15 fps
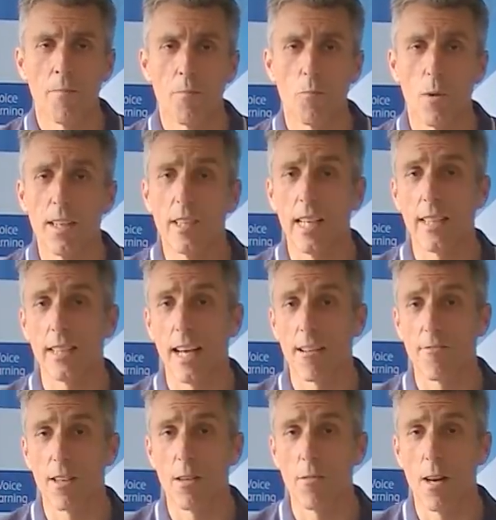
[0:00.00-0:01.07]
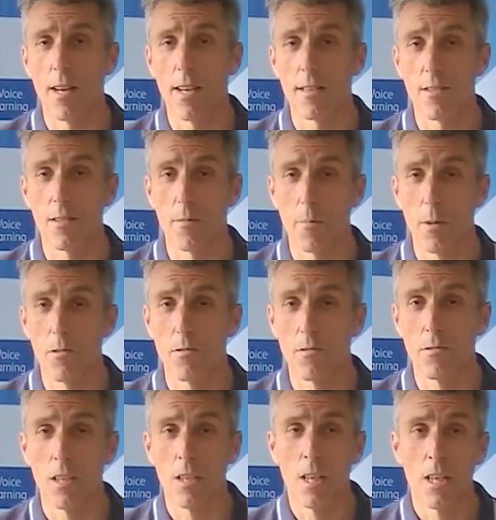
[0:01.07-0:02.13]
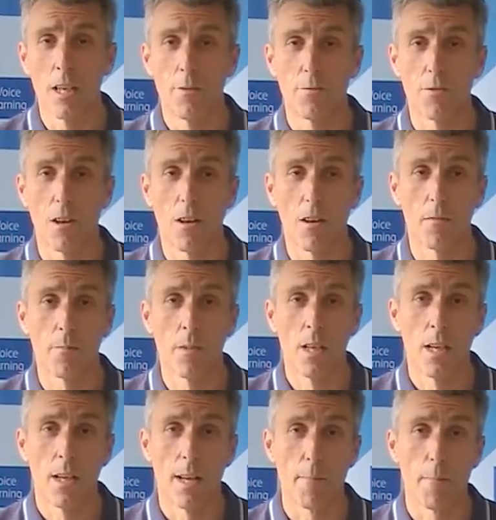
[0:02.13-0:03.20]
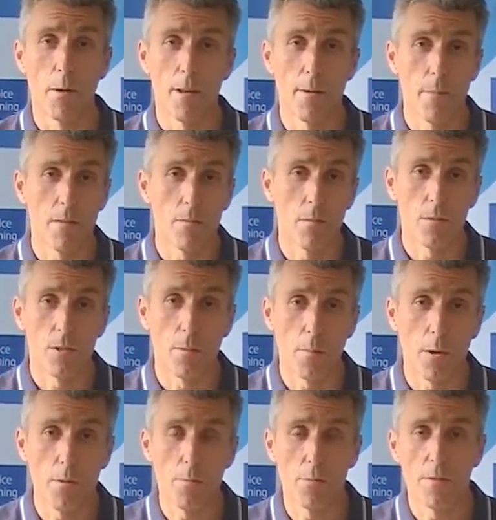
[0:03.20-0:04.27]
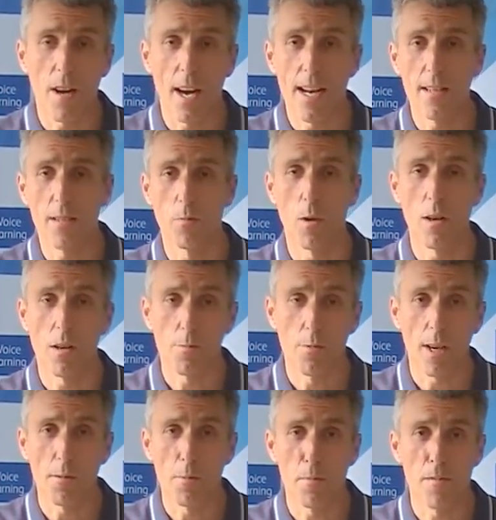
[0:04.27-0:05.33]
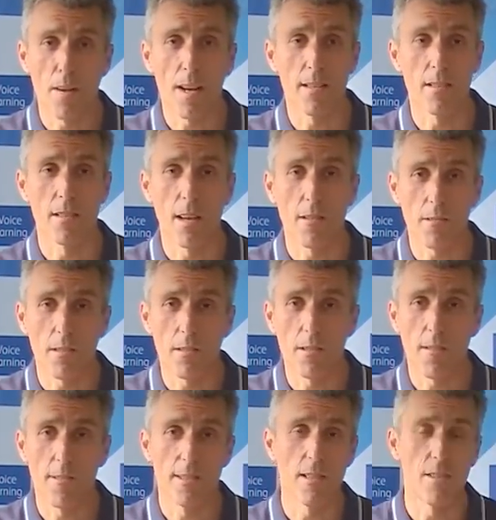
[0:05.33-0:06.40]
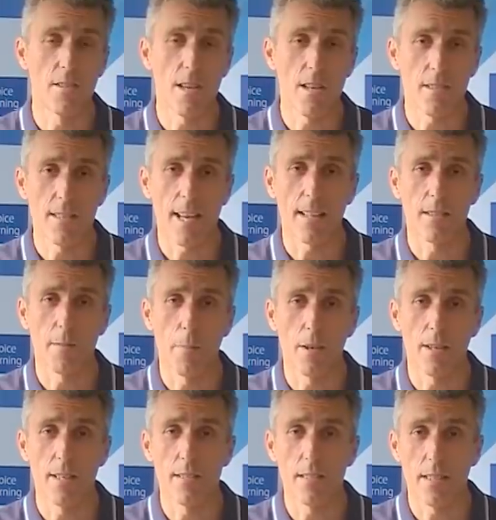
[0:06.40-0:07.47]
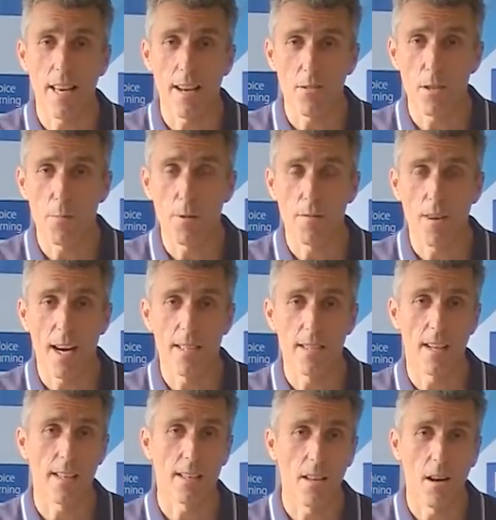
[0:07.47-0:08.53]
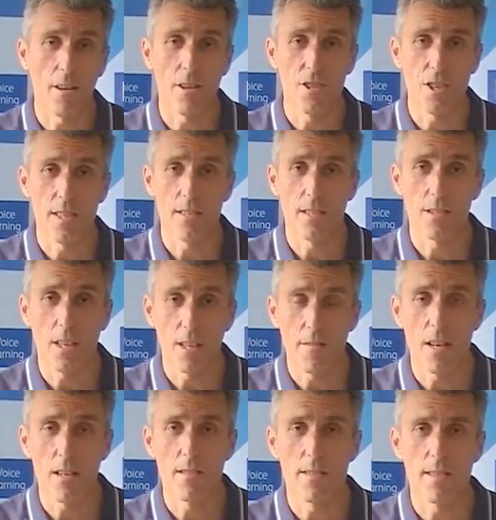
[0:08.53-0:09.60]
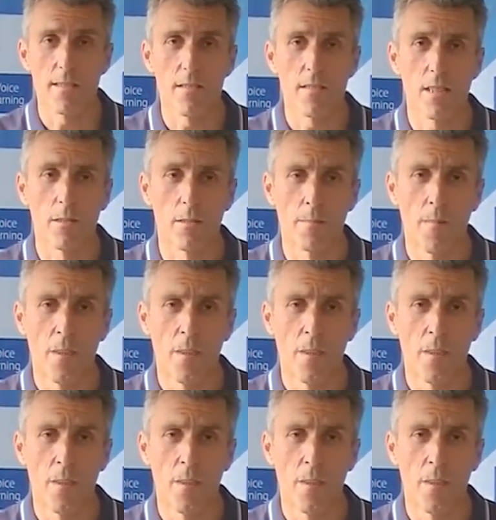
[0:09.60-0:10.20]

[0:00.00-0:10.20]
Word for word: We think that requires support from employment support providers, work programme providers, local authorities, third sector bodies, skills providers like colleges and universities and so on.